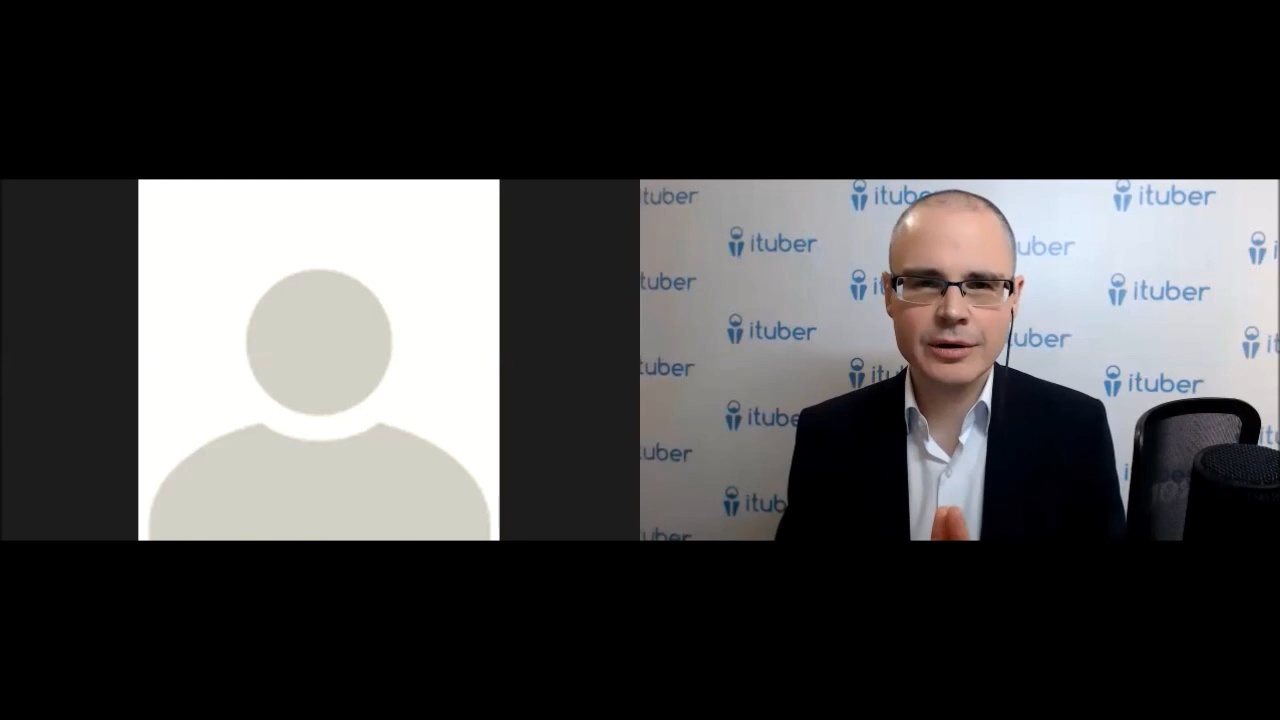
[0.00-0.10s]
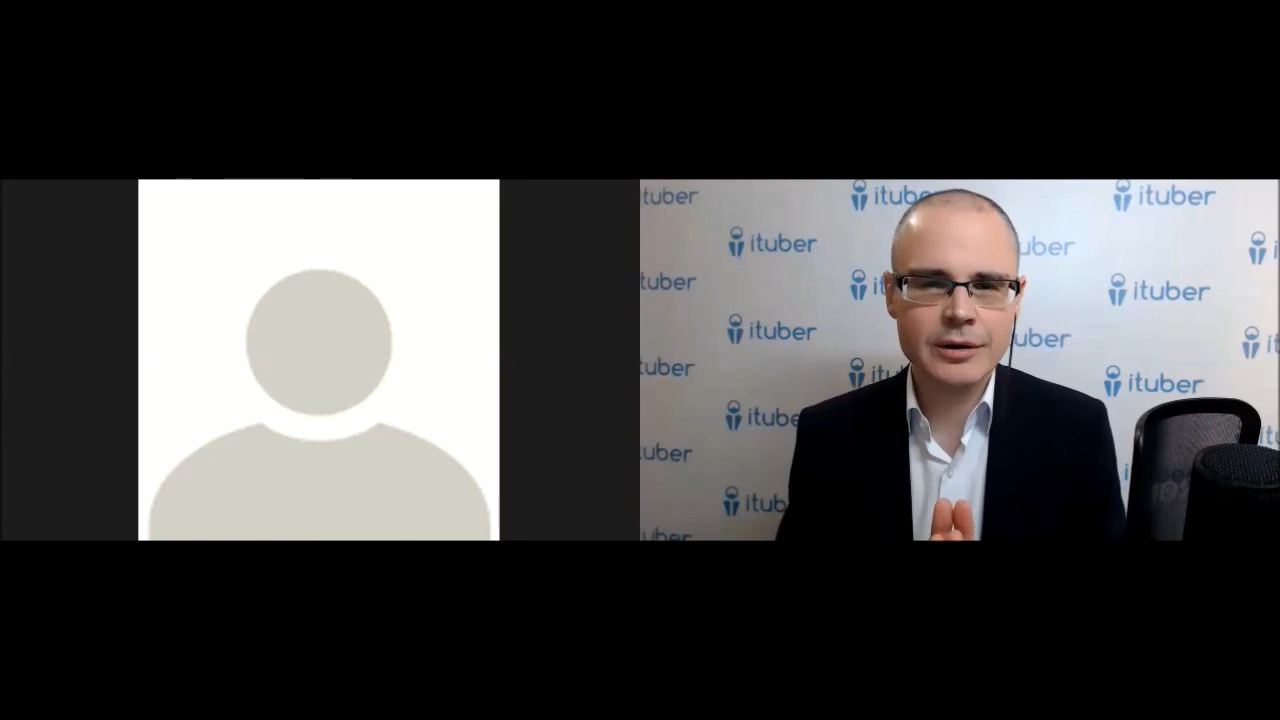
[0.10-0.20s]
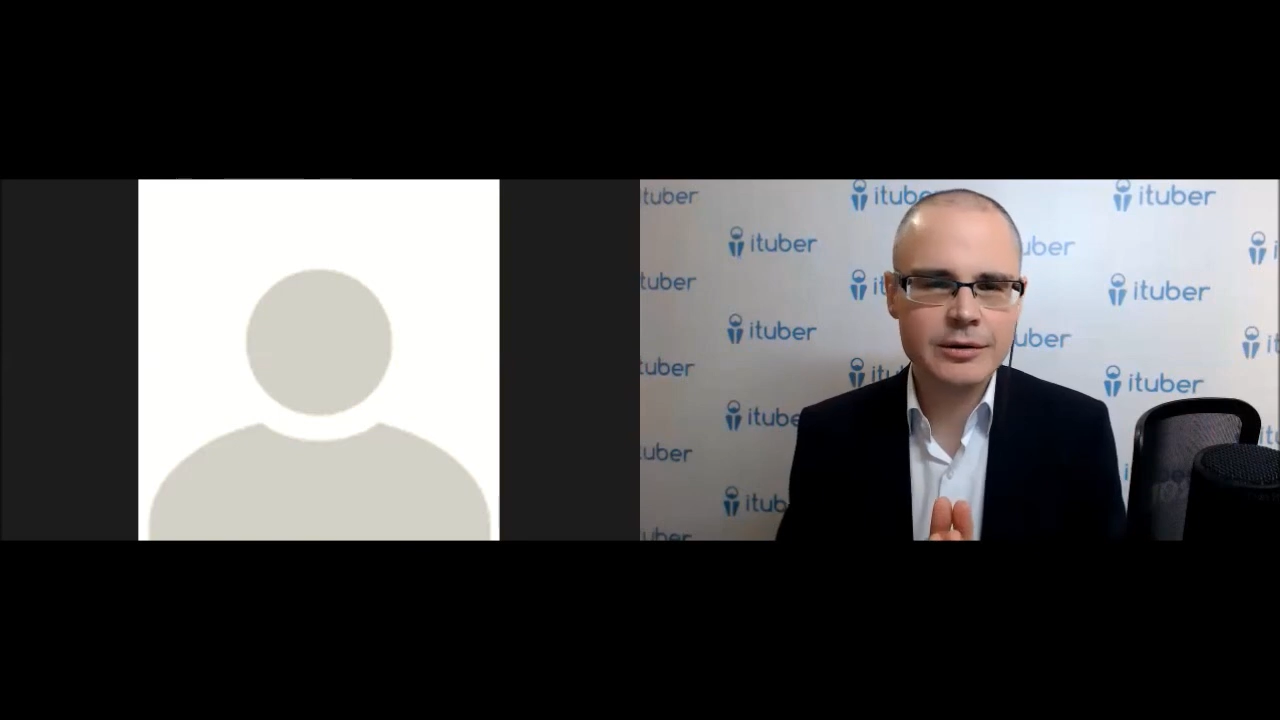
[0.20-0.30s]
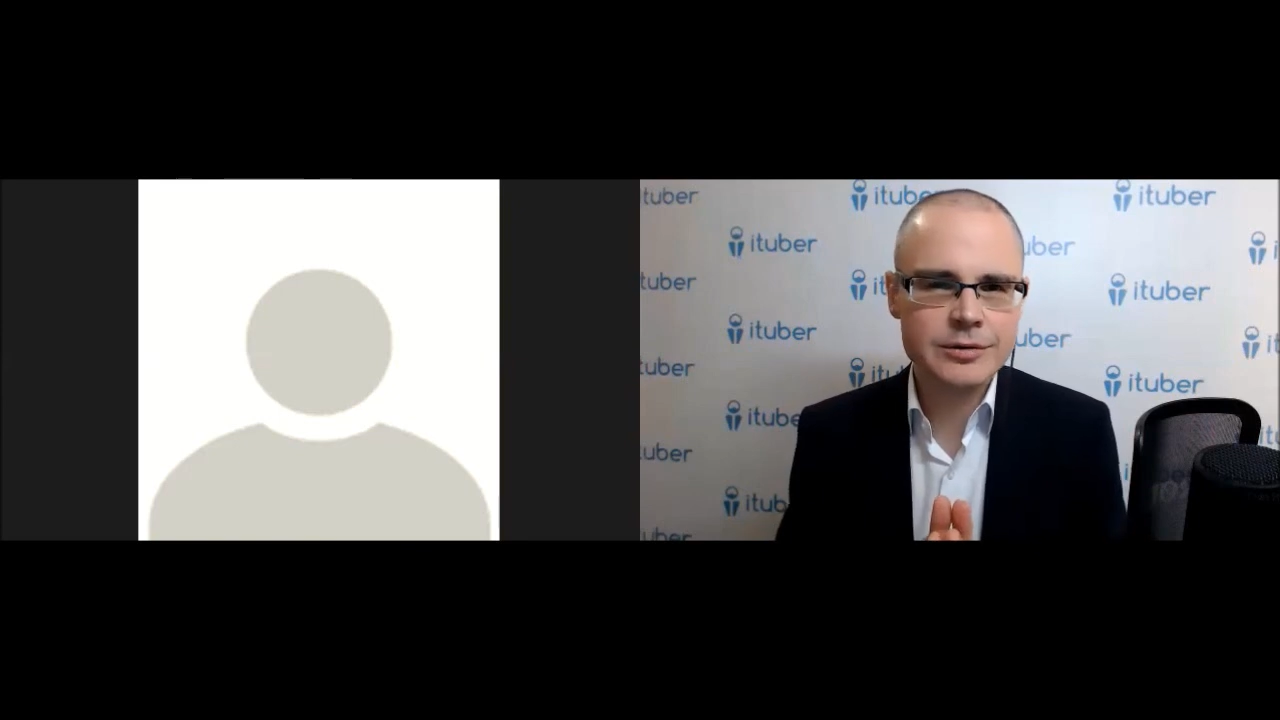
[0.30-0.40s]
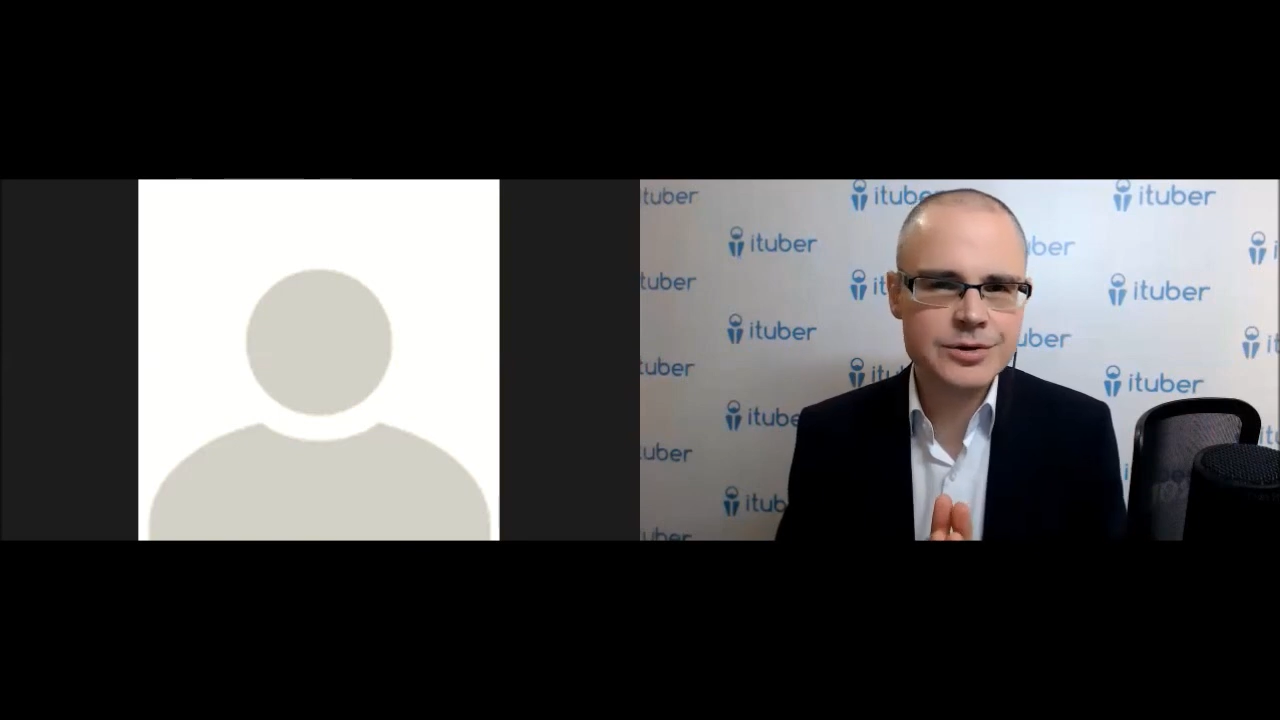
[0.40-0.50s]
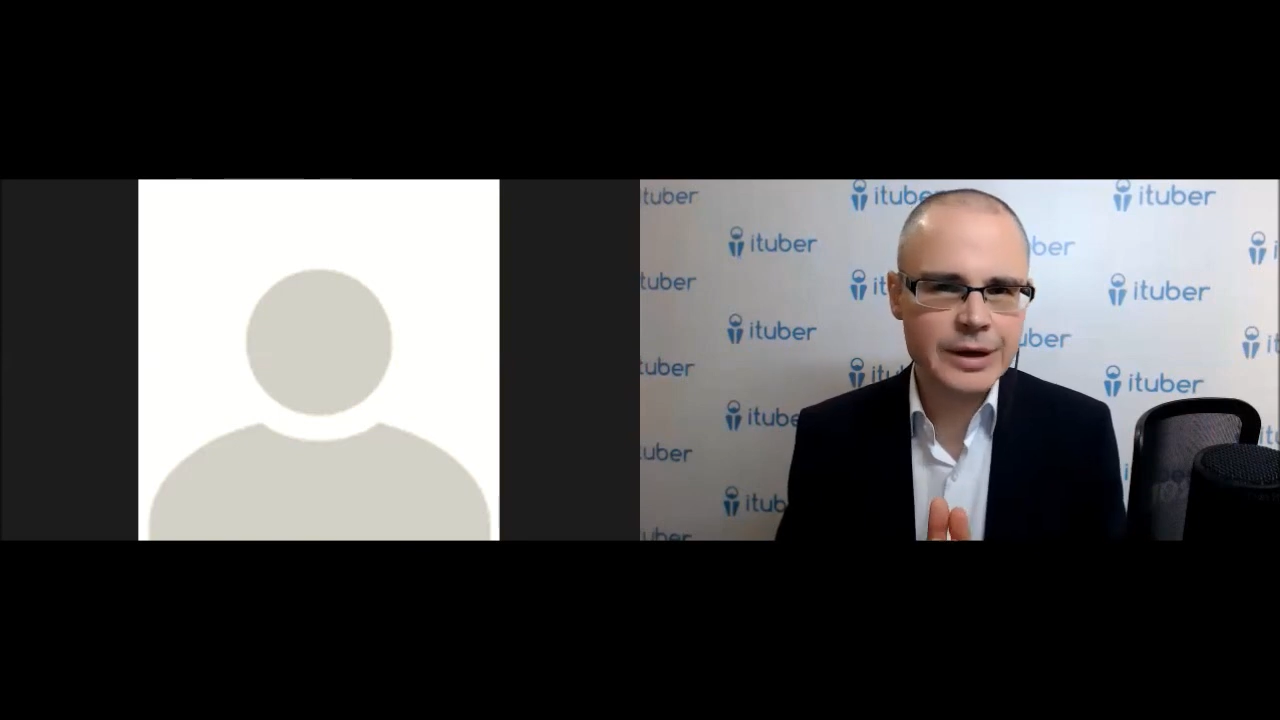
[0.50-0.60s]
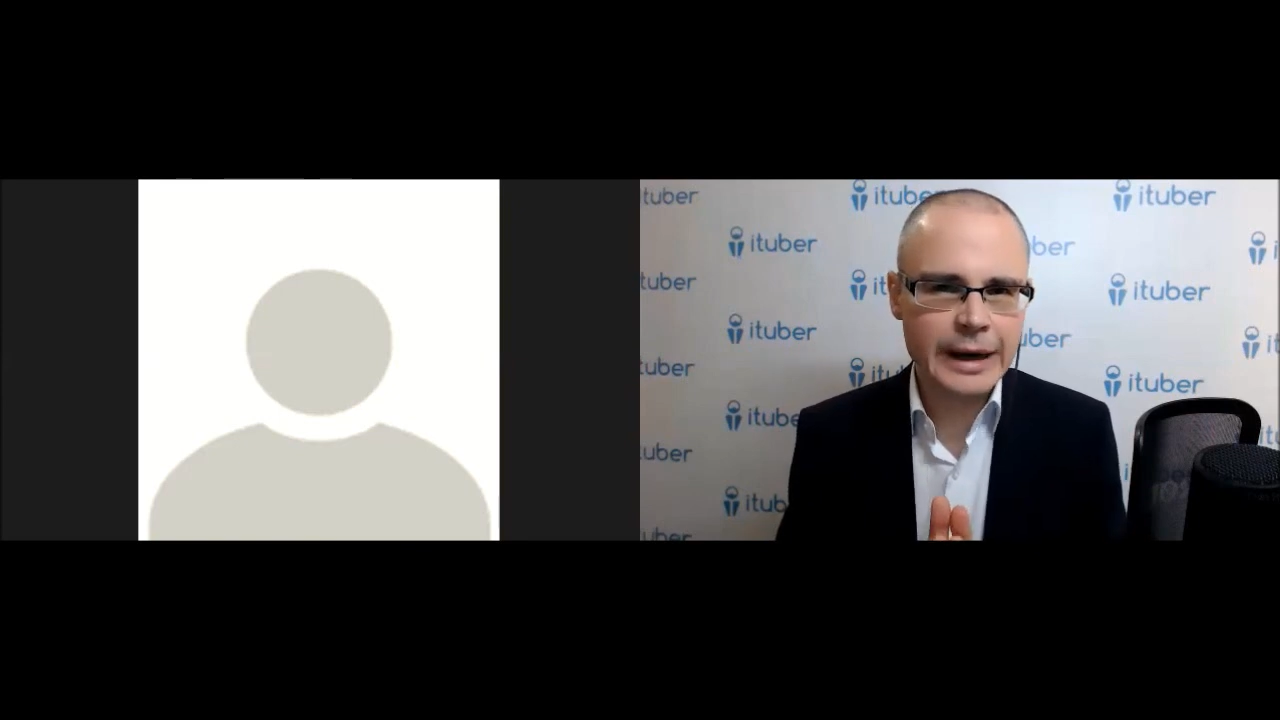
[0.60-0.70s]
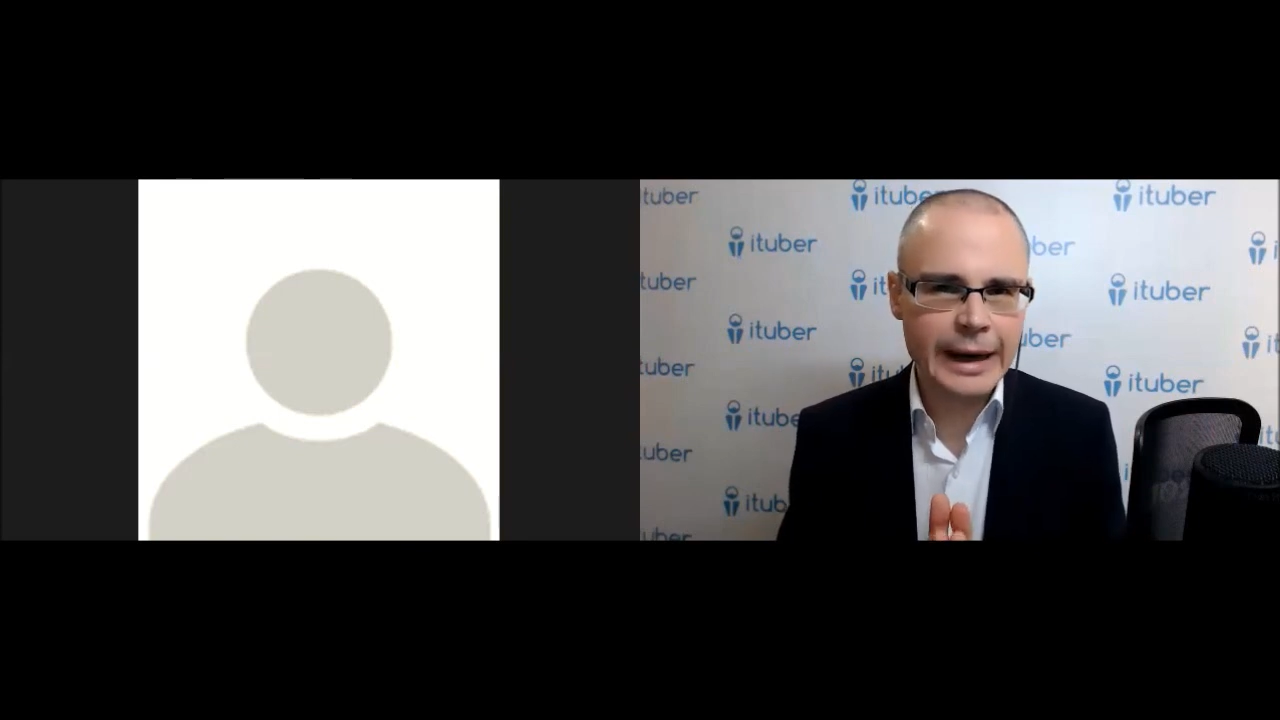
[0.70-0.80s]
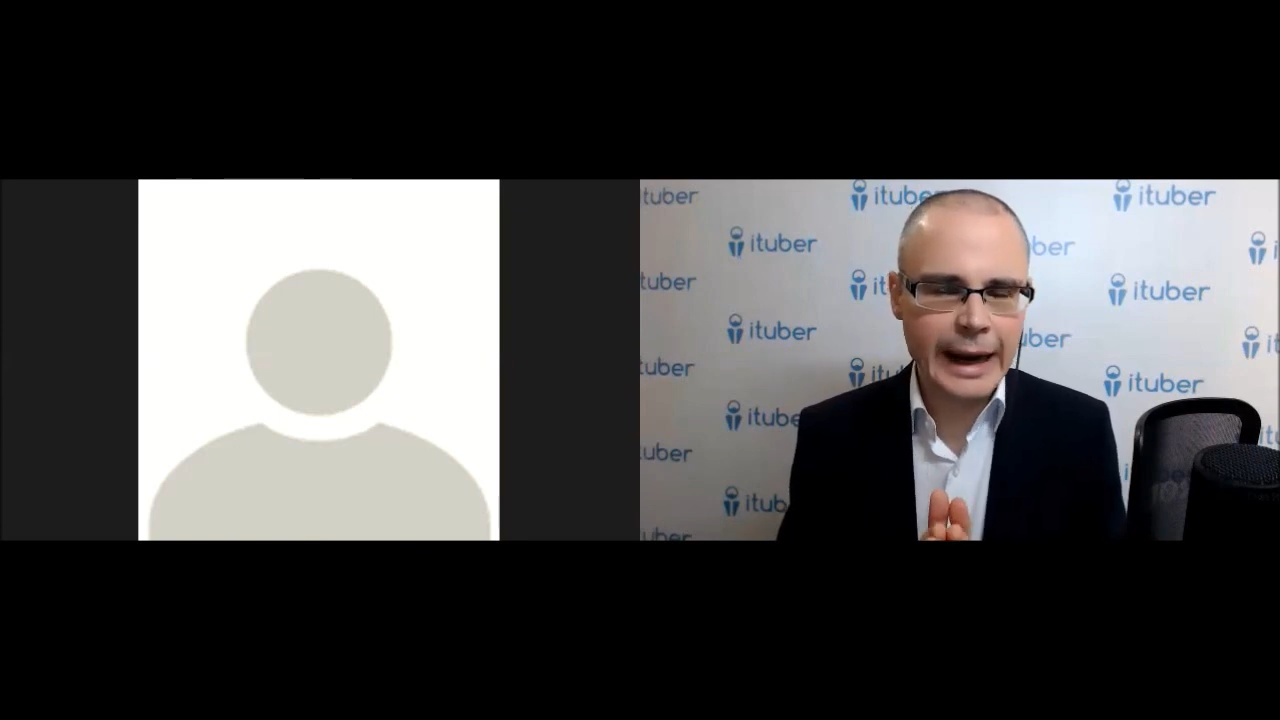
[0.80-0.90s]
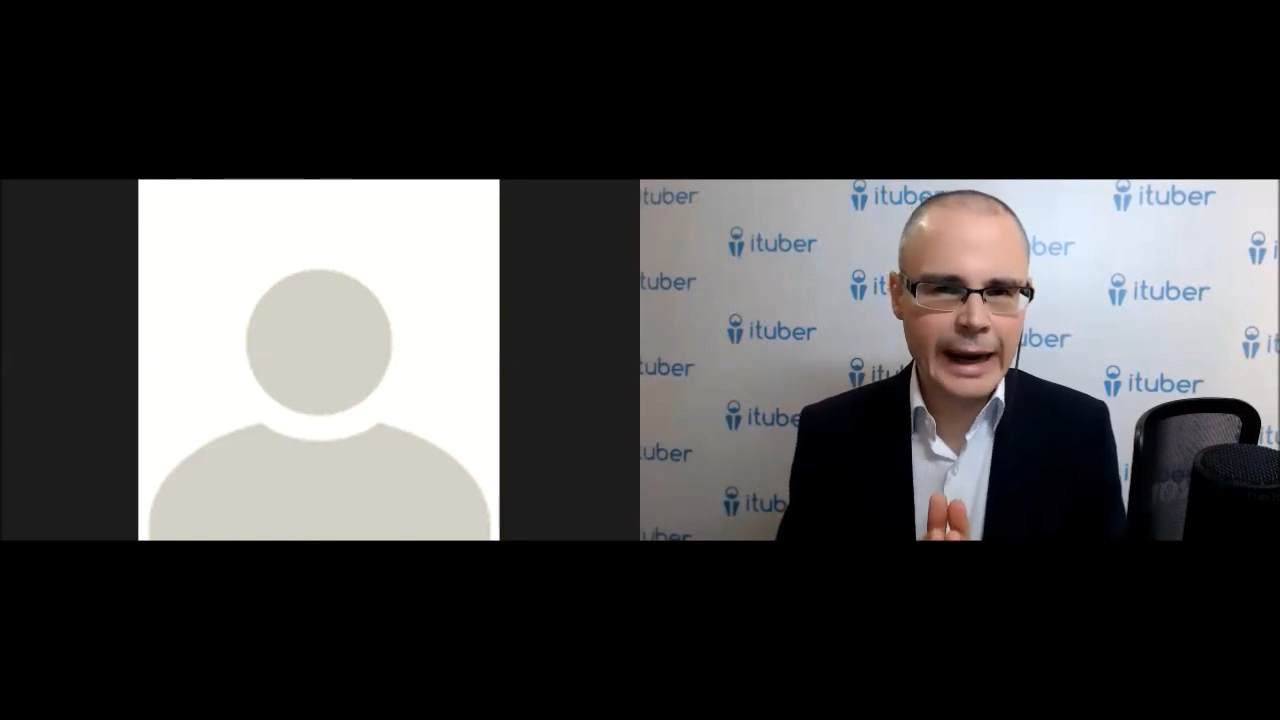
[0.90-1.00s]

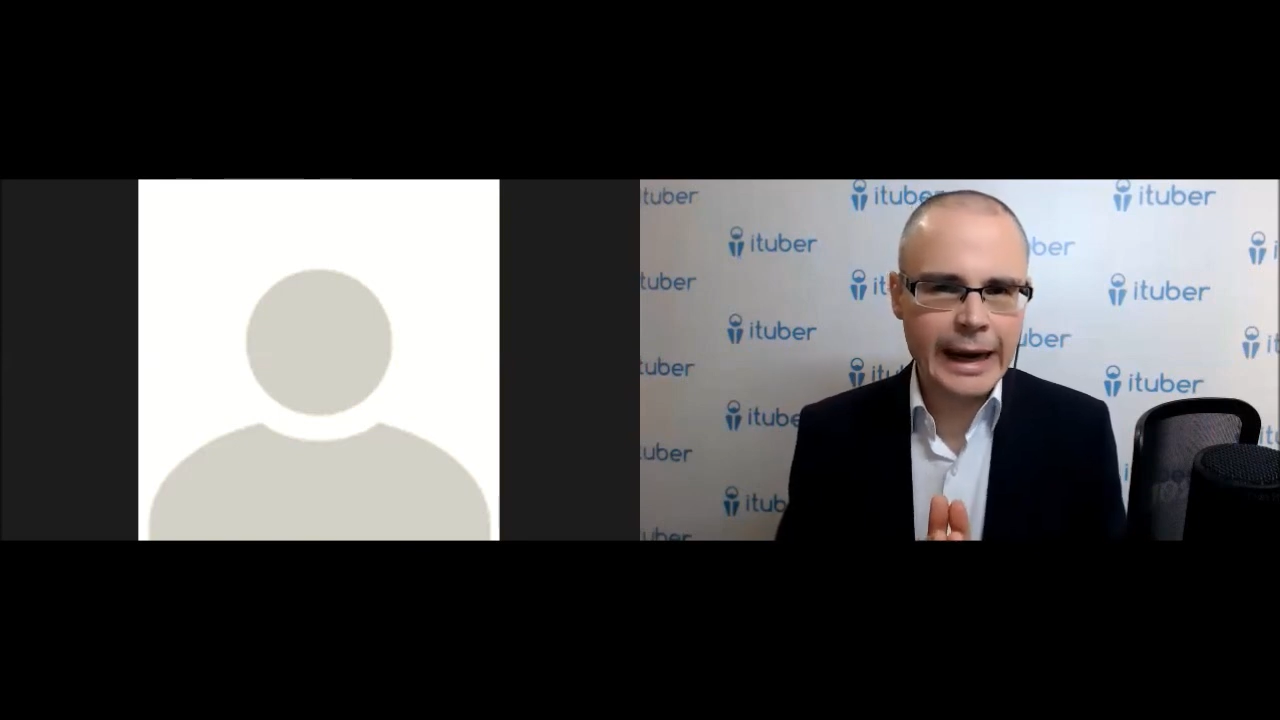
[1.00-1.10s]
interesting